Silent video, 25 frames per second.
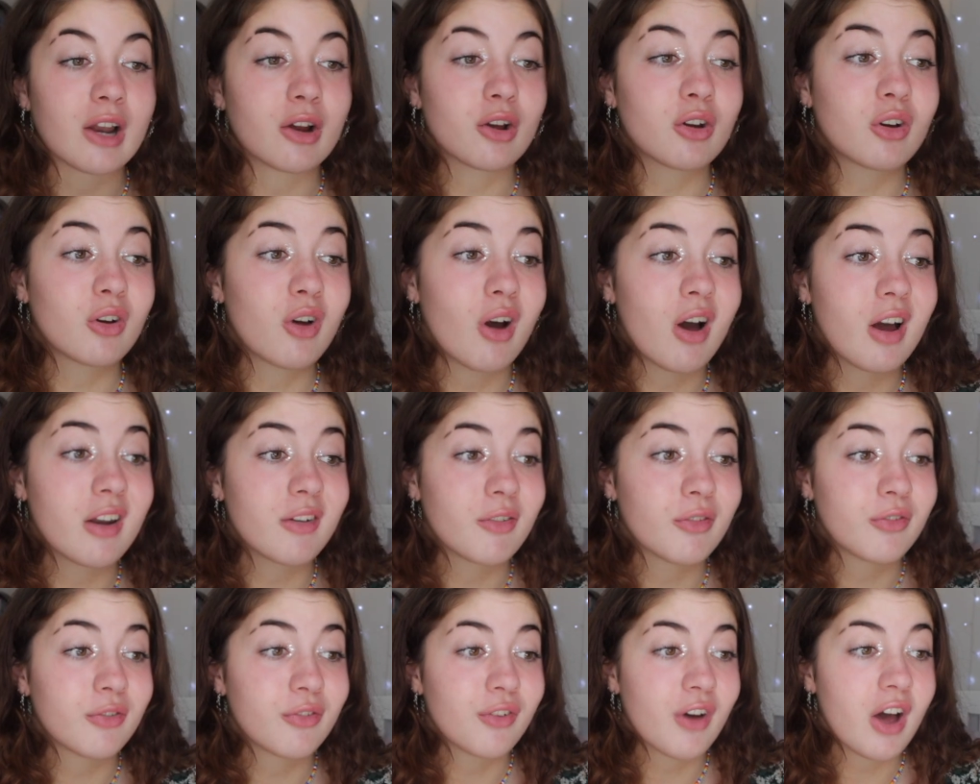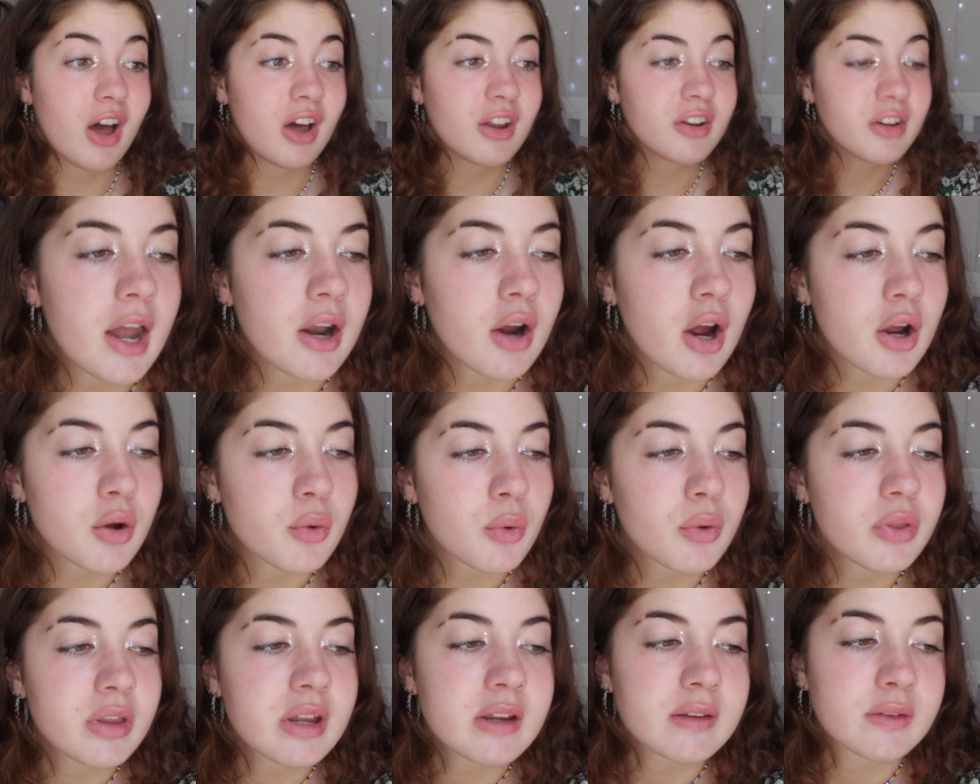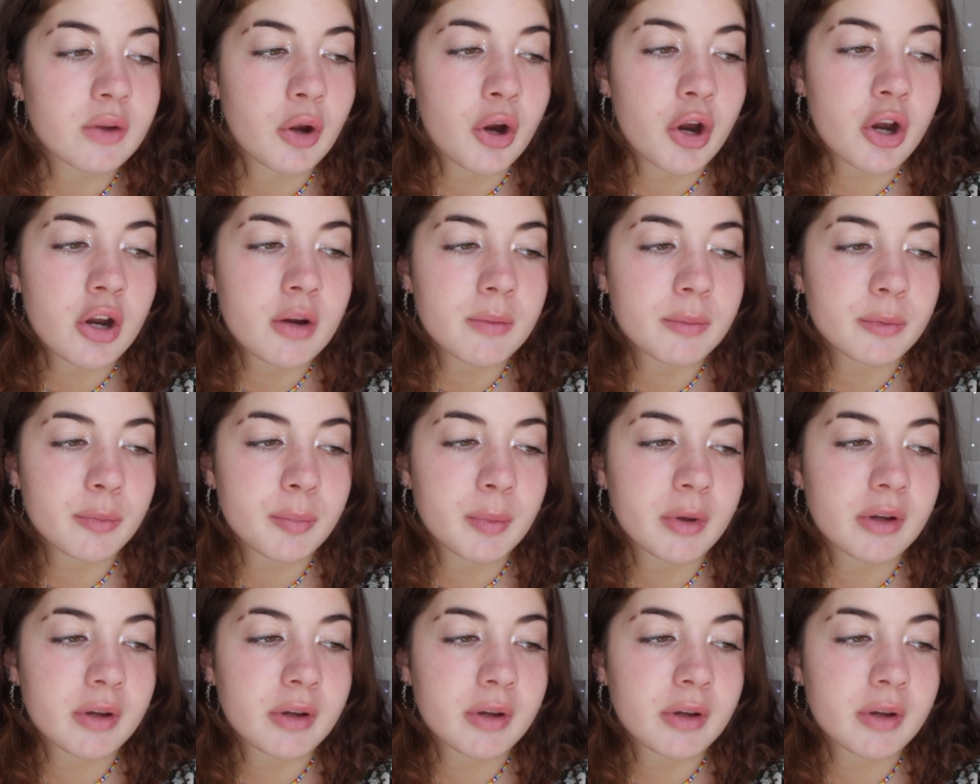look kind of fun and I got these hoops